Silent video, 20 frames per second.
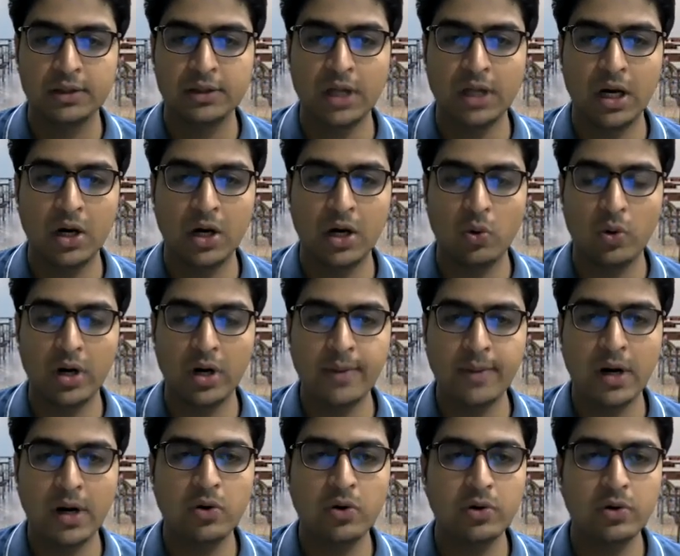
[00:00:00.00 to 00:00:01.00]
Now, what
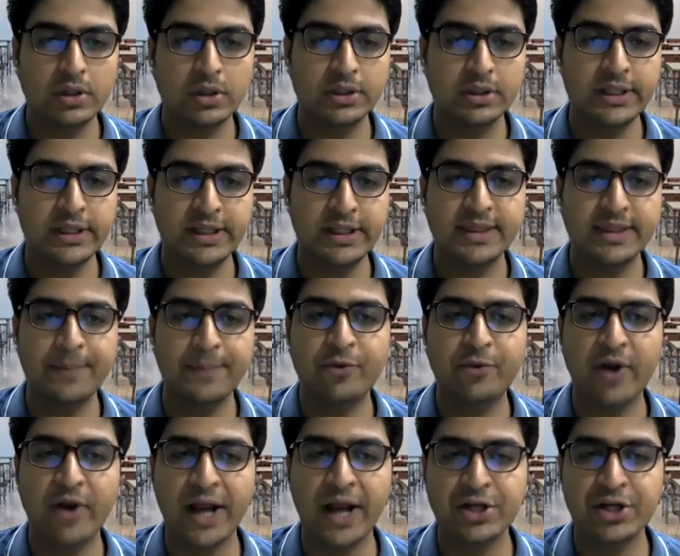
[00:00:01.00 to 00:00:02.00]
about the
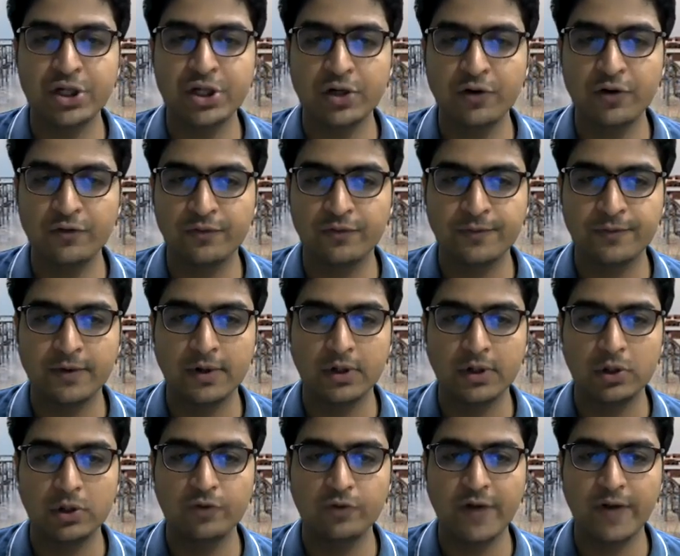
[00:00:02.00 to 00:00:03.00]
subtraction of
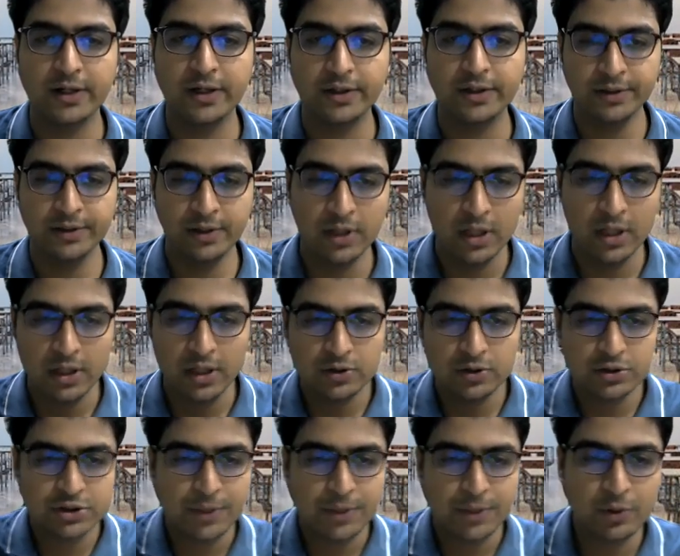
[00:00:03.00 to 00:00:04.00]
two vectors?
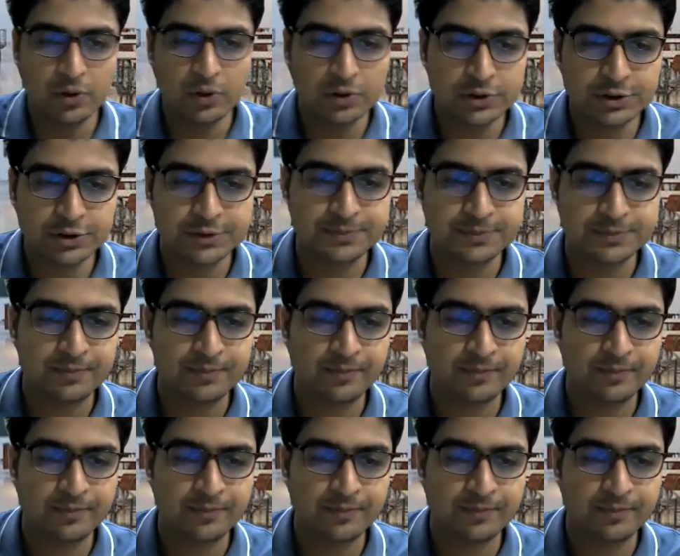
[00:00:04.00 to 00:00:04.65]
So suppose